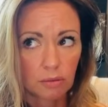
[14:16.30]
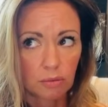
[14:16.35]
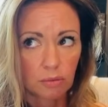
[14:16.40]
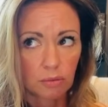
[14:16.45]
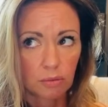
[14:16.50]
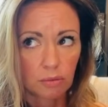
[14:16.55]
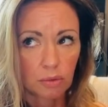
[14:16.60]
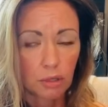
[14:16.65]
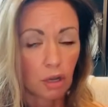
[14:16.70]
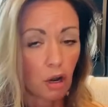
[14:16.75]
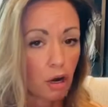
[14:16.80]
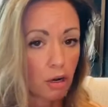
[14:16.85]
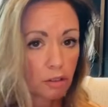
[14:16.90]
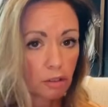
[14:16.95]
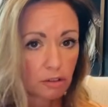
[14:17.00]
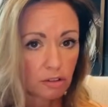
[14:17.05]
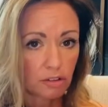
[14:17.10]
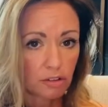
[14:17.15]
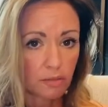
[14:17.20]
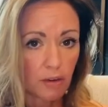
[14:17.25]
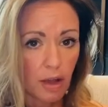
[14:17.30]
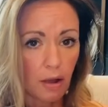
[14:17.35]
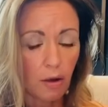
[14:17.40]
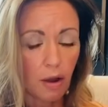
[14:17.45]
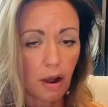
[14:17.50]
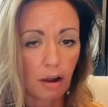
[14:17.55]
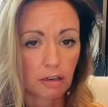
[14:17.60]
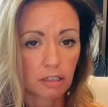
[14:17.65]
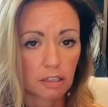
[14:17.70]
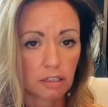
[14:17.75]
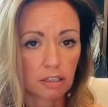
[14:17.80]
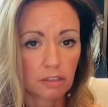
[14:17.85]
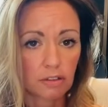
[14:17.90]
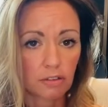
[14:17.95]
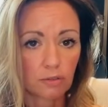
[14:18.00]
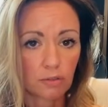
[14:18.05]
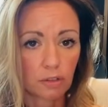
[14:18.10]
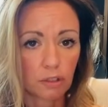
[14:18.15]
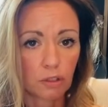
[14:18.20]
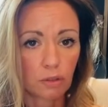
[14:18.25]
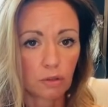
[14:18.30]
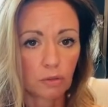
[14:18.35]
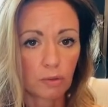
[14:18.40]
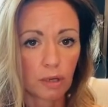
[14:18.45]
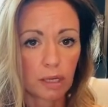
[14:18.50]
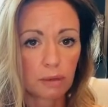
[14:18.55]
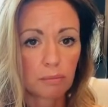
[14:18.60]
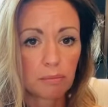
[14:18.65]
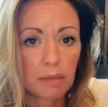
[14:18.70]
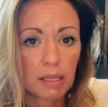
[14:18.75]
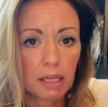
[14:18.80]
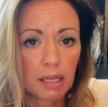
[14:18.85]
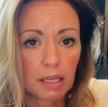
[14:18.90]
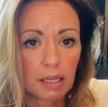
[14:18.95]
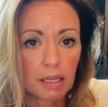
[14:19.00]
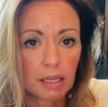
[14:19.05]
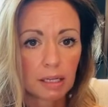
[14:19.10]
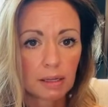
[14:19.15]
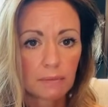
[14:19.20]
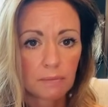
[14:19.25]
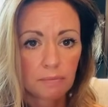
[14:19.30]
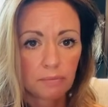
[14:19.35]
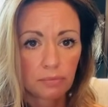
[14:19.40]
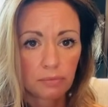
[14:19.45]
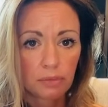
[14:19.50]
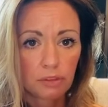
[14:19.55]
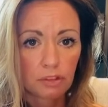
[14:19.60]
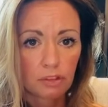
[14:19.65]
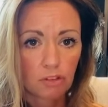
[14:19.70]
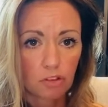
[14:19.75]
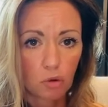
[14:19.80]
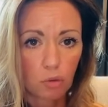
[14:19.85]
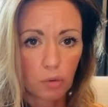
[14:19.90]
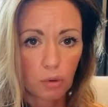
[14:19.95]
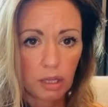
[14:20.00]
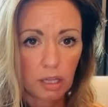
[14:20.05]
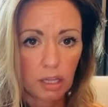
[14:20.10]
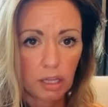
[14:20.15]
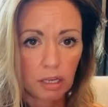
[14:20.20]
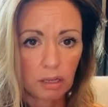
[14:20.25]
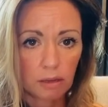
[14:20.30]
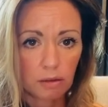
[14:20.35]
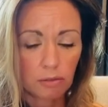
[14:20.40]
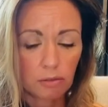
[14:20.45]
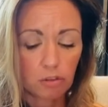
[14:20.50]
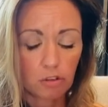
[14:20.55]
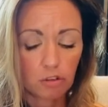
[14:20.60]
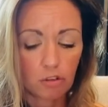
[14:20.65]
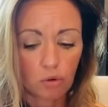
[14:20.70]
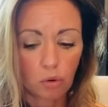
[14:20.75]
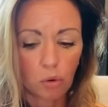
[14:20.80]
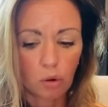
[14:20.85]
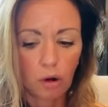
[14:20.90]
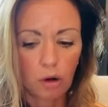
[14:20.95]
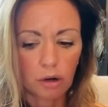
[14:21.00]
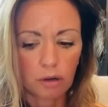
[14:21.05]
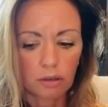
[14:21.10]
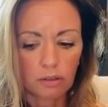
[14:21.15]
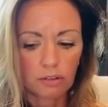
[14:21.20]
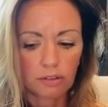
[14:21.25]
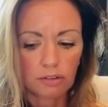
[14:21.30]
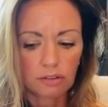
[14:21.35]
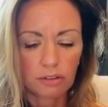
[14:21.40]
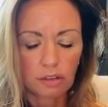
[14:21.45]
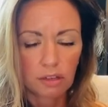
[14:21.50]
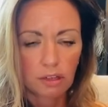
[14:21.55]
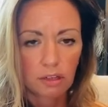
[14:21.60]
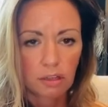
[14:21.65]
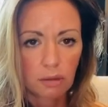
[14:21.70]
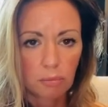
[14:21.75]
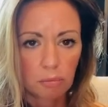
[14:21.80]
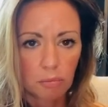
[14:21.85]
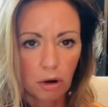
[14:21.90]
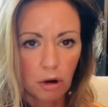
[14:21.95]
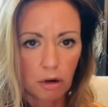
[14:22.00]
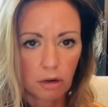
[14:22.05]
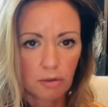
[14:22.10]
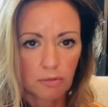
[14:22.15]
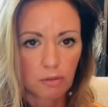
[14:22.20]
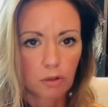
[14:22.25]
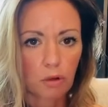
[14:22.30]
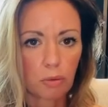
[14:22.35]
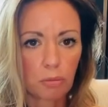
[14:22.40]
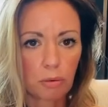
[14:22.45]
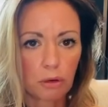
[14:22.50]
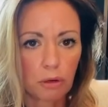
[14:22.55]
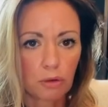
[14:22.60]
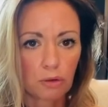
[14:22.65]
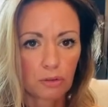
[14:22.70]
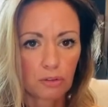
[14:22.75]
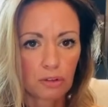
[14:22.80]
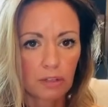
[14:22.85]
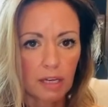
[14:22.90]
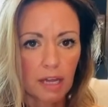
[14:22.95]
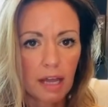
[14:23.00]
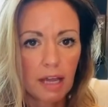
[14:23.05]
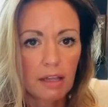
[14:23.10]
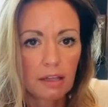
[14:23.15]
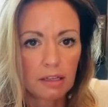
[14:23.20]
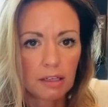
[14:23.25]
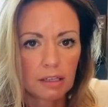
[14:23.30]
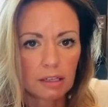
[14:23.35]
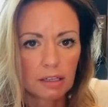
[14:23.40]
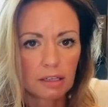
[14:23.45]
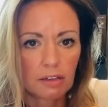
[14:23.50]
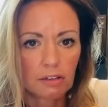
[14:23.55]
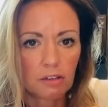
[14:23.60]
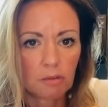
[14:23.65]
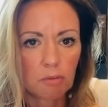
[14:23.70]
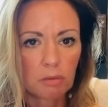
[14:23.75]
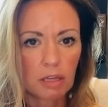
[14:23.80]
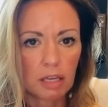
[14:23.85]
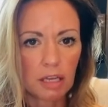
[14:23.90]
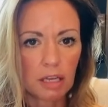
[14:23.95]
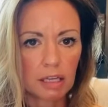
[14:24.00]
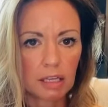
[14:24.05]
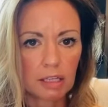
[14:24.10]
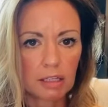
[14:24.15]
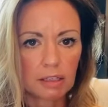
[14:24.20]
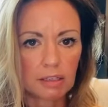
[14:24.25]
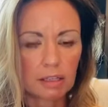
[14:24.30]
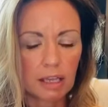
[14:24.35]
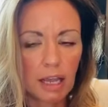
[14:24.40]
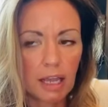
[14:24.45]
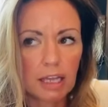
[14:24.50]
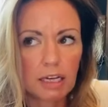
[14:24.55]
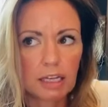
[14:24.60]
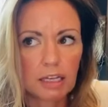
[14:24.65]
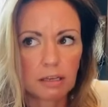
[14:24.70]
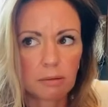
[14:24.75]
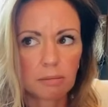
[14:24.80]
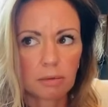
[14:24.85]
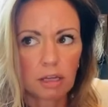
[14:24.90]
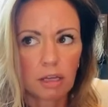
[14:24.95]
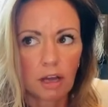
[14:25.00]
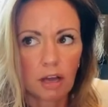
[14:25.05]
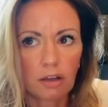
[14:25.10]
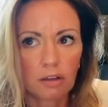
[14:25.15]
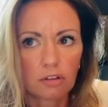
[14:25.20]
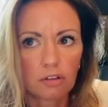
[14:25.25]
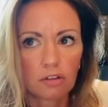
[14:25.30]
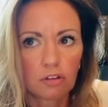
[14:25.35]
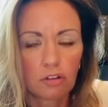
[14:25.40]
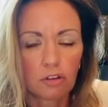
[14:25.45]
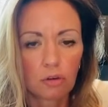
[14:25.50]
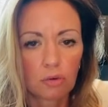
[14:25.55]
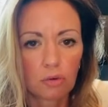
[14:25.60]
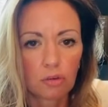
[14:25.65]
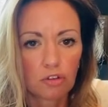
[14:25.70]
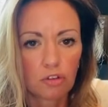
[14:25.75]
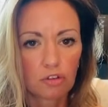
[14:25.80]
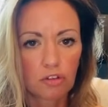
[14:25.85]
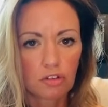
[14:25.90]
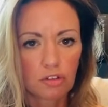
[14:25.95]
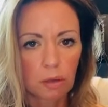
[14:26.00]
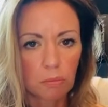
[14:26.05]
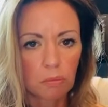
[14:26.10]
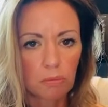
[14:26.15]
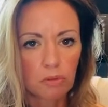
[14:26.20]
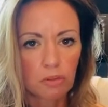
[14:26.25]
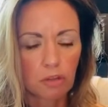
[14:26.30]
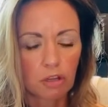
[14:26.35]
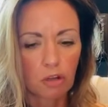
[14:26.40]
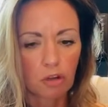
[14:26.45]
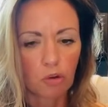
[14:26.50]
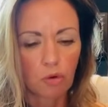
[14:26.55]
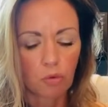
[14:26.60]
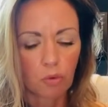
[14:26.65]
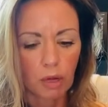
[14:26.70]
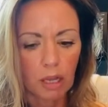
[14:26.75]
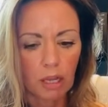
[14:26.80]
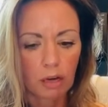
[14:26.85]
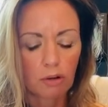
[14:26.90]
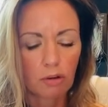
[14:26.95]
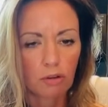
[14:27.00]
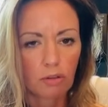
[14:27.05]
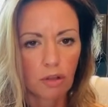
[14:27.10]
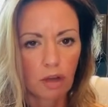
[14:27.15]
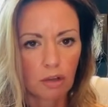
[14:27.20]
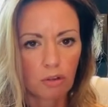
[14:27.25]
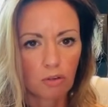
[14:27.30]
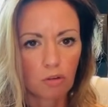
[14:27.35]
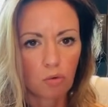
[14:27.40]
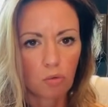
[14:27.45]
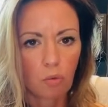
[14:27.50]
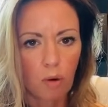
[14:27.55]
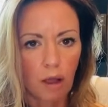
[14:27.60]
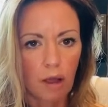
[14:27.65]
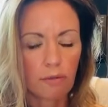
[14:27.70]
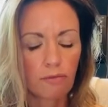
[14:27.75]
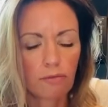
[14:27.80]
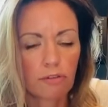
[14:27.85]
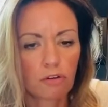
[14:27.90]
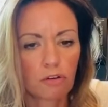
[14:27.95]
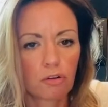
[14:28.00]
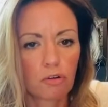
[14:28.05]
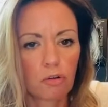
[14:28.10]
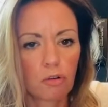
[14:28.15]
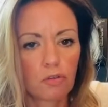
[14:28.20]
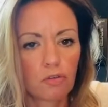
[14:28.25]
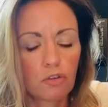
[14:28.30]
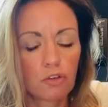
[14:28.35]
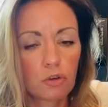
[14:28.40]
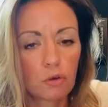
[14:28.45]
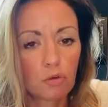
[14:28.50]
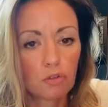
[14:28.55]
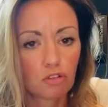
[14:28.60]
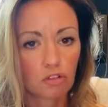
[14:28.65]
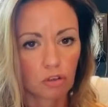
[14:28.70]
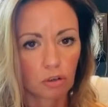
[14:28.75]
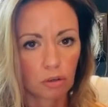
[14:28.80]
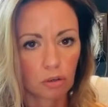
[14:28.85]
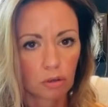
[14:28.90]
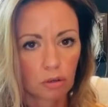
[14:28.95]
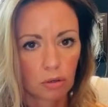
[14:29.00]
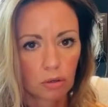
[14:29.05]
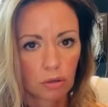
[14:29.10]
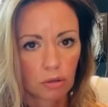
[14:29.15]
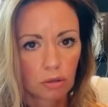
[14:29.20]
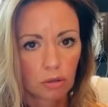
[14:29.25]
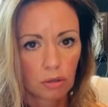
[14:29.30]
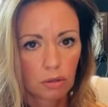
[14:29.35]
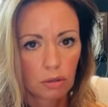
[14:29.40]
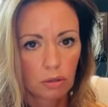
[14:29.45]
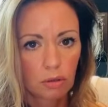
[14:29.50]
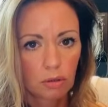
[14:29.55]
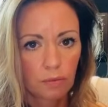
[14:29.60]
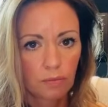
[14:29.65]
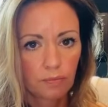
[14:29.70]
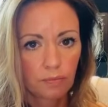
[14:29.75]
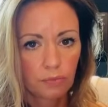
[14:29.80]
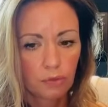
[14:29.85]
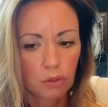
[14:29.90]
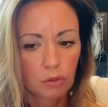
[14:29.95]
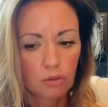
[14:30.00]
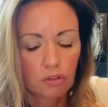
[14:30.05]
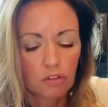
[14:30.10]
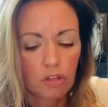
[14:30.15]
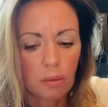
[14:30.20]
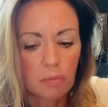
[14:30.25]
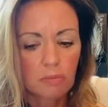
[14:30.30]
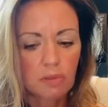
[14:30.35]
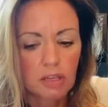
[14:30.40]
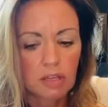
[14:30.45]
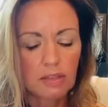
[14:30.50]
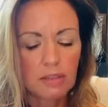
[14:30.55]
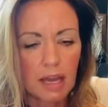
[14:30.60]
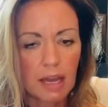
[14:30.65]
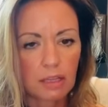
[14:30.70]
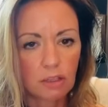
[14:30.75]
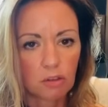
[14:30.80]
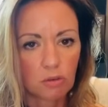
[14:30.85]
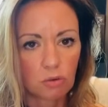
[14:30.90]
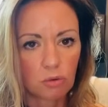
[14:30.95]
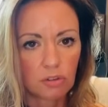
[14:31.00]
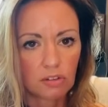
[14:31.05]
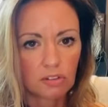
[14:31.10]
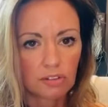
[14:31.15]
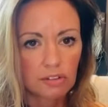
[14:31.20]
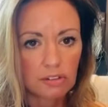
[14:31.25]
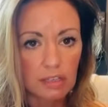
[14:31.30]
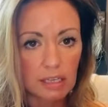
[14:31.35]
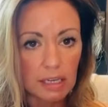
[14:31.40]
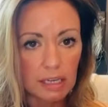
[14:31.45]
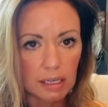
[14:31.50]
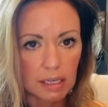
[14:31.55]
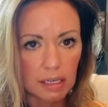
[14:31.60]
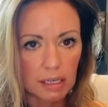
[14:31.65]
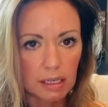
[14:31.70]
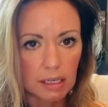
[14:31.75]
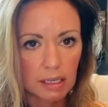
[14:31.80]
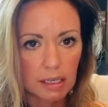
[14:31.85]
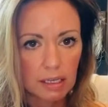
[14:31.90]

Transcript: regardless of how hard it is for you to admit, this Queen of Swords part of your personality is being ignited because there's something greater that you want for your future. There's something that you see